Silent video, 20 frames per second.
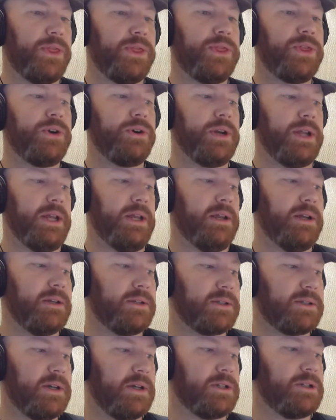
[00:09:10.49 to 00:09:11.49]
30
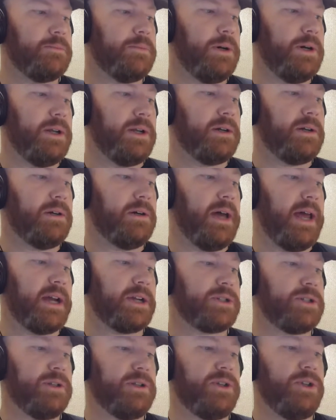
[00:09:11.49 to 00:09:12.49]
such political
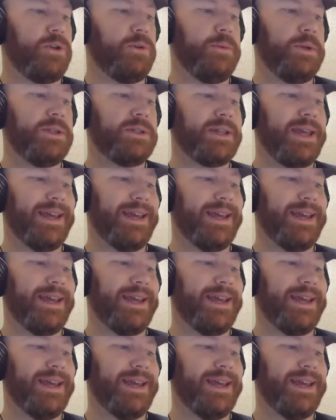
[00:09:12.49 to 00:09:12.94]
action Cubans,